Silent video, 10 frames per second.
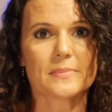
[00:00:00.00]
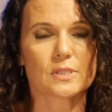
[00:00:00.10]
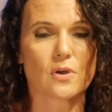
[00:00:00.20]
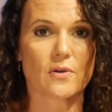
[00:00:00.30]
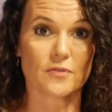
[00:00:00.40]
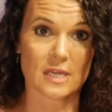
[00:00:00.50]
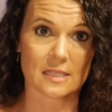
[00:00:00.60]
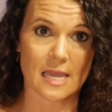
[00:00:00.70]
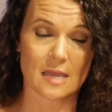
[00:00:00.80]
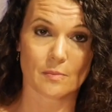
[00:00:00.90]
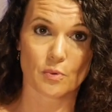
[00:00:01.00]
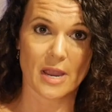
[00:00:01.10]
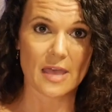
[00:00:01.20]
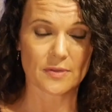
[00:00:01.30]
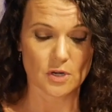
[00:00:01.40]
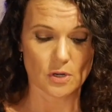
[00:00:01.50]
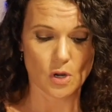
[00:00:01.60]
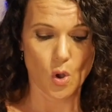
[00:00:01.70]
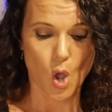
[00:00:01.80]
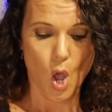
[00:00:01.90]
So if you get that breath and you're going to
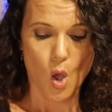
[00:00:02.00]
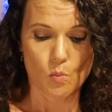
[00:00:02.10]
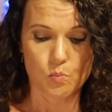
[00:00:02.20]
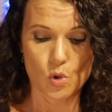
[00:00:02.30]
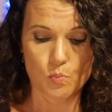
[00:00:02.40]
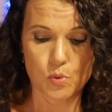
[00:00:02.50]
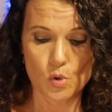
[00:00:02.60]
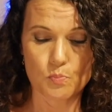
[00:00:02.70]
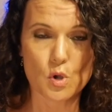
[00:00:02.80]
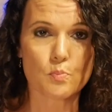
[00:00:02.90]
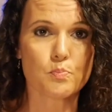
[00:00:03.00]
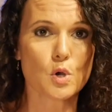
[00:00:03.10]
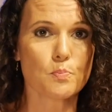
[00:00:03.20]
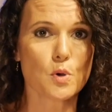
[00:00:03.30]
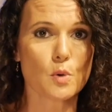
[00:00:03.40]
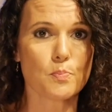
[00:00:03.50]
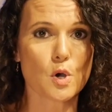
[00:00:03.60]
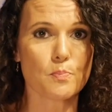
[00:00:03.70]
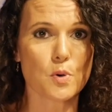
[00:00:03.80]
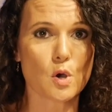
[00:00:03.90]
go boo, boo, boo, boo, boo,
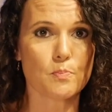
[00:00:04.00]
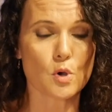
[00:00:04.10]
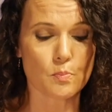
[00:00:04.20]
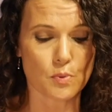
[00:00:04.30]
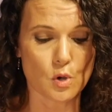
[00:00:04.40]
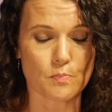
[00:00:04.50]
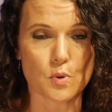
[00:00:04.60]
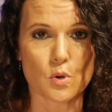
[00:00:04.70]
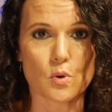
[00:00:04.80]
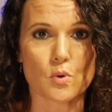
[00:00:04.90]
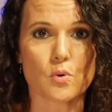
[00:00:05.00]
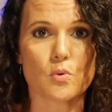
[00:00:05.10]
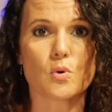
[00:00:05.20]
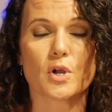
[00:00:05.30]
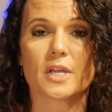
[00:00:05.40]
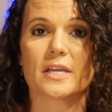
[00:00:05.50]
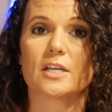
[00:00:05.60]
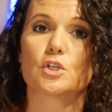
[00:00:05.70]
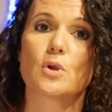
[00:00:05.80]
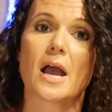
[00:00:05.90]
boo, boo, boo, boo, boo, or you're
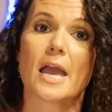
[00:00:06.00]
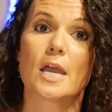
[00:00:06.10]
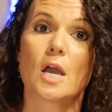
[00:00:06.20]
going to try